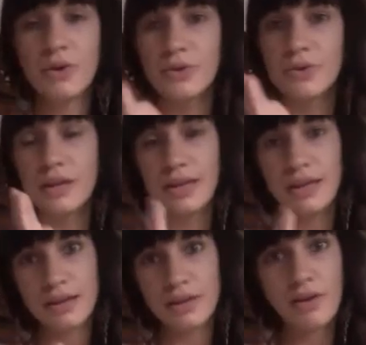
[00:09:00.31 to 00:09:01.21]
hone
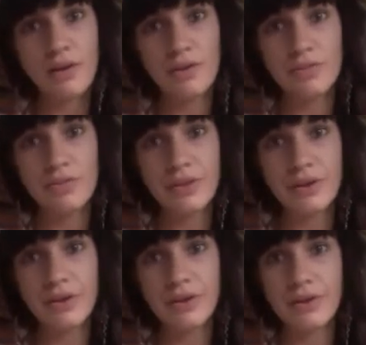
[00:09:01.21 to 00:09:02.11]
in on
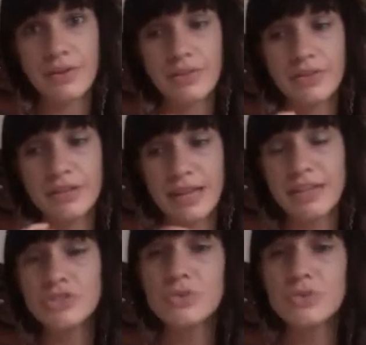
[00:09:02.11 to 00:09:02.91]
the natural